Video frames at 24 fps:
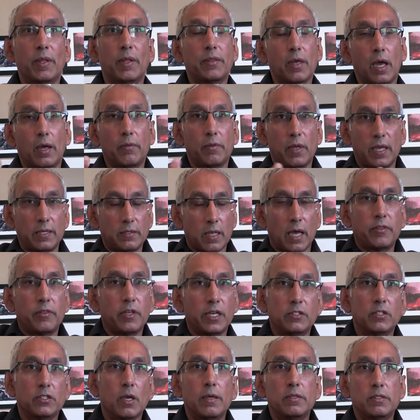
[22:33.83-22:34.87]
I, th I, I
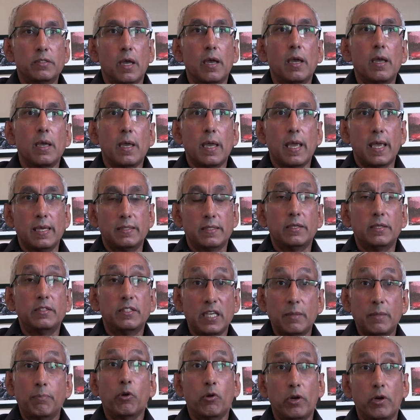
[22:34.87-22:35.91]
think it's a, it's, a, it's a
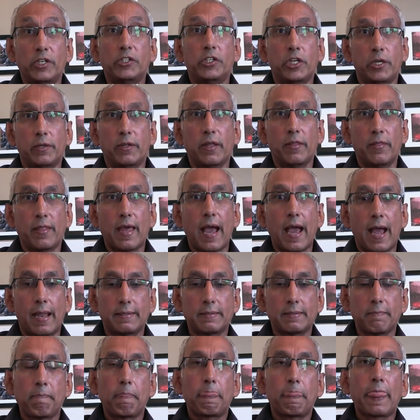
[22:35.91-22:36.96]
deeper issue than
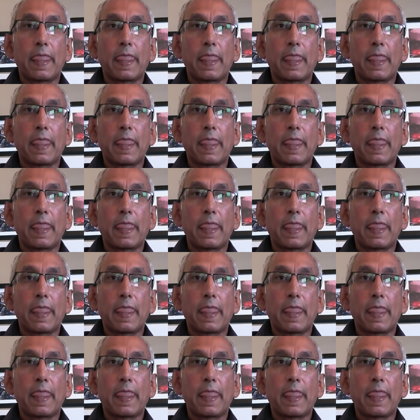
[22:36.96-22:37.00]
that.